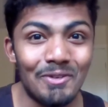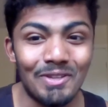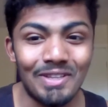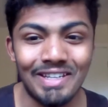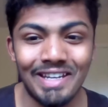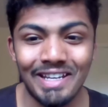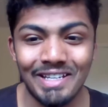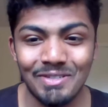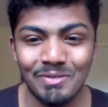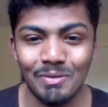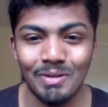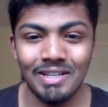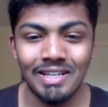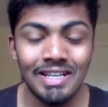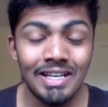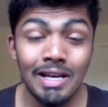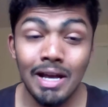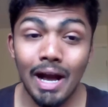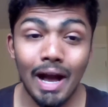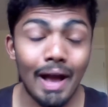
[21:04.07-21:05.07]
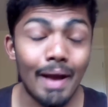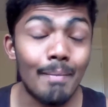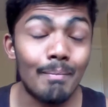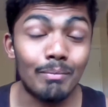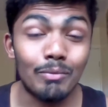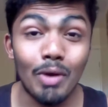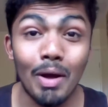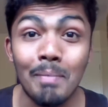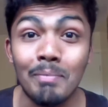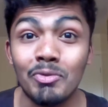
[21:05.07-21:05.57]
for the next one.
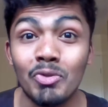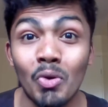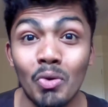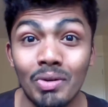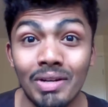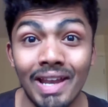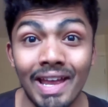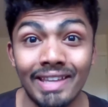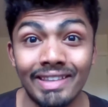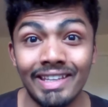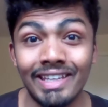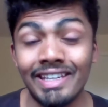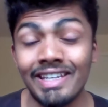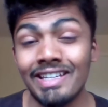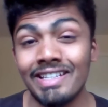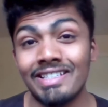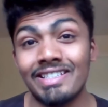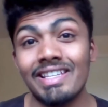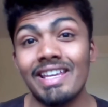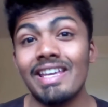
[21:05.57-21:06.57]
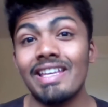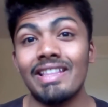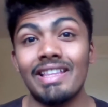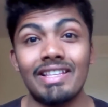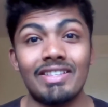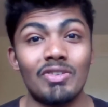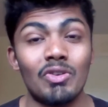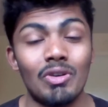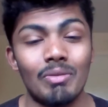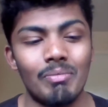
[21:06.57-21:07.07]
I'm so glad they didn't say
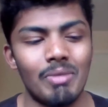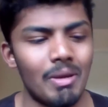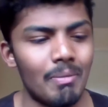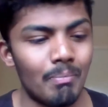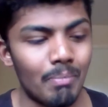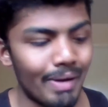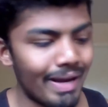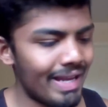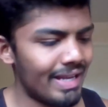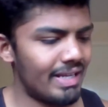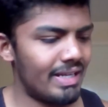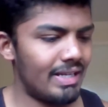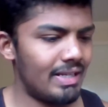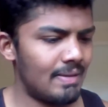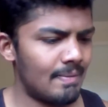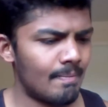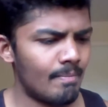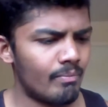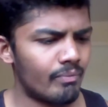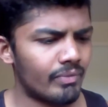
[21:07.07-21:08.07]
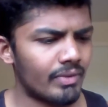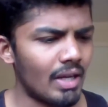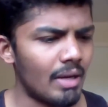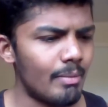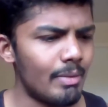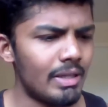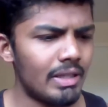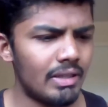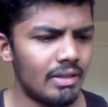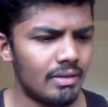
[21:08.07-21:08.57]
there's gonna be a break. I
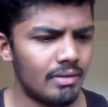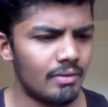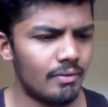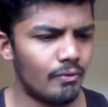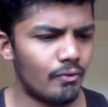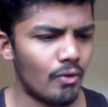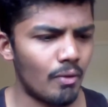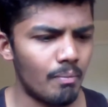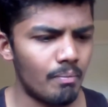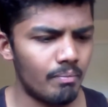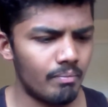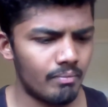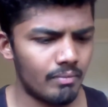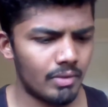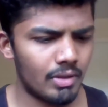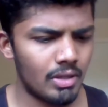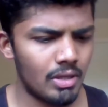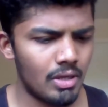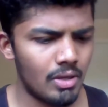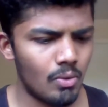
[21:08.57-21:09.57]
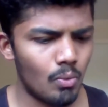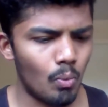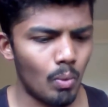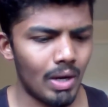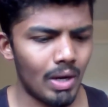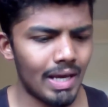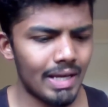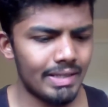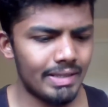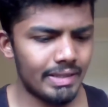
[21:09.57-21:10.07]
mean, from
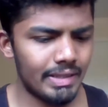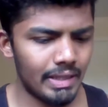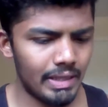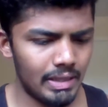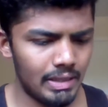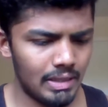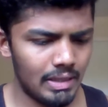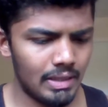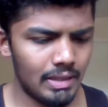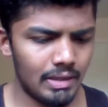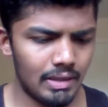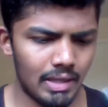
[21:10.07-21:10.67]
what I seen,